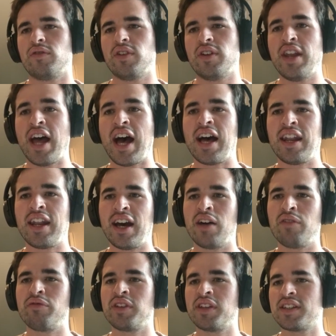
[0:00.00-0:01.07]

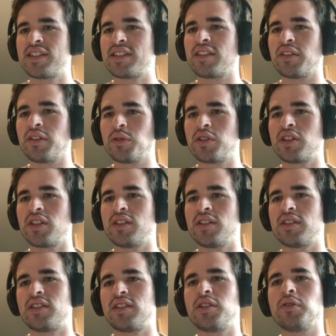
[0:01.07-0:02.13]
non-obvious
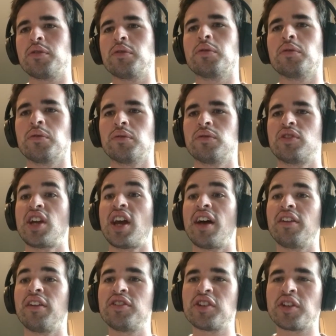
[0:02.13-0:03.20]
solutions to
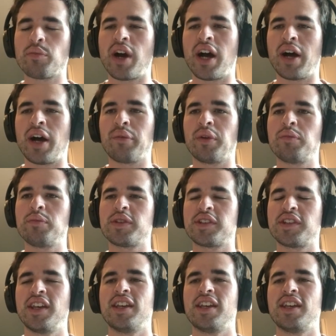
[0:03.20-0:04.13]
challenging problems.